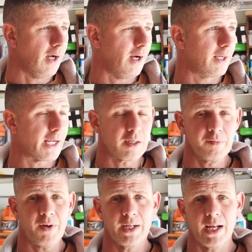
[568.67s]
uh, and I
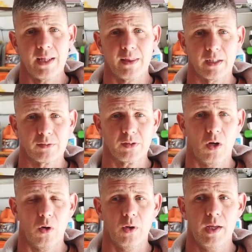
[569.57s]
couldn't find anything.
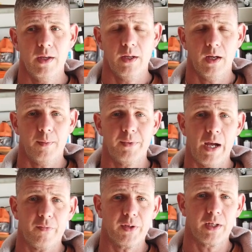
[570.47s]
So I'm
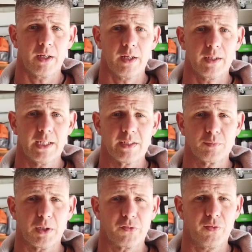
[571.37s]
definitely going to get
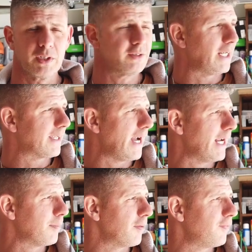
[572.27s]
as much footage as I
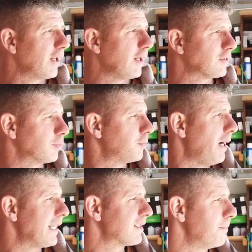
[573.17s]
can. I'm going to figure out some
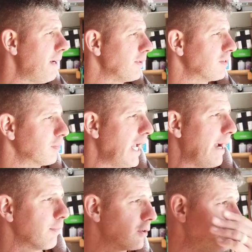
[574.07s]
spots to mount some
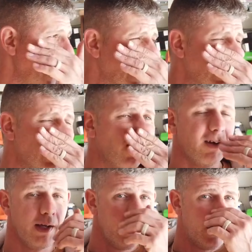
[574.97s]
cameras back
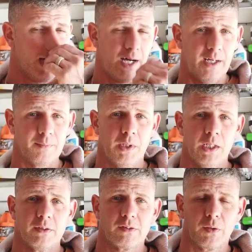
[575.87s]
here uh,
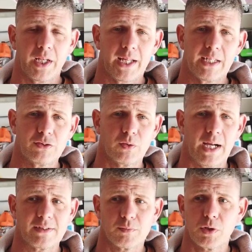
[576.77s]
so that I get you
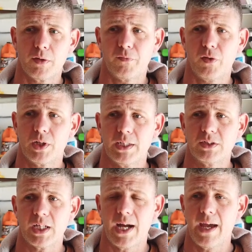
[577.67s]
guys some good
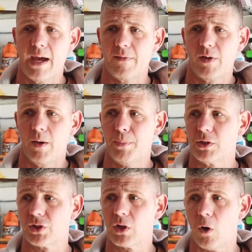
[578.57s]
footage. I have a
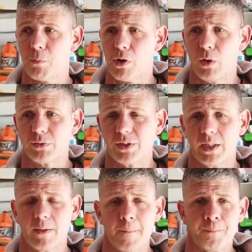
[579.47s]
bunch of GoPros that